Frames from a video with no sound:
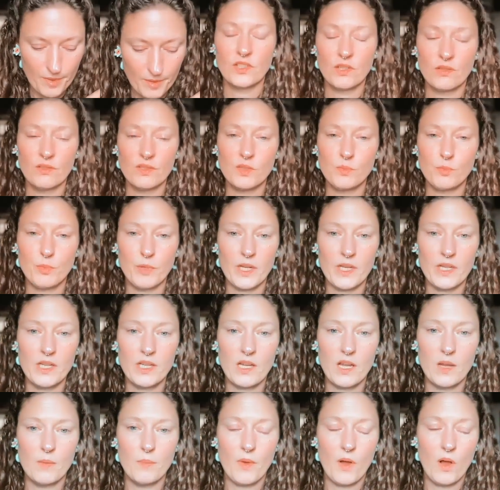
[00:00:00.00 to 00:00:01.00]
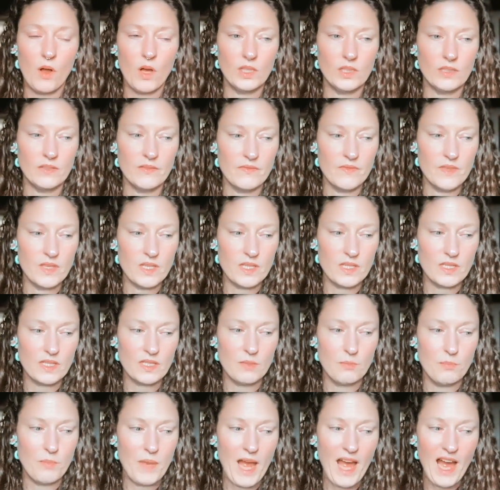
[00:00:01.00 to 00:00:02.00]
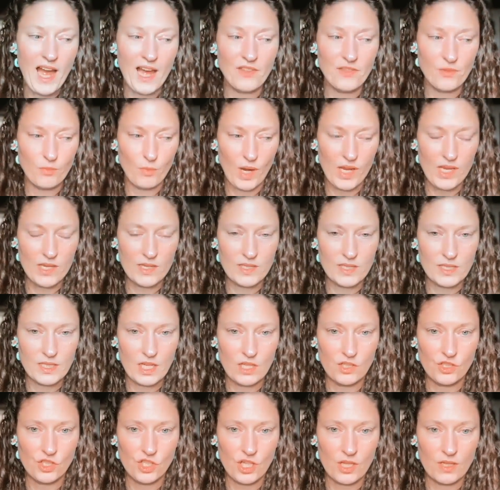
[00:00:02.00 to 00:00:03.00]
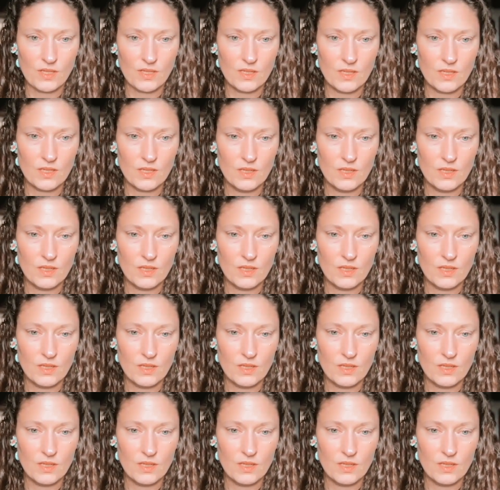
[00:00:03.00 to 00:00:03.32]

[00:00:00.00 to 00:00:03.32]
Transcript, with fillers: So it's bringing up all of this pathways tension,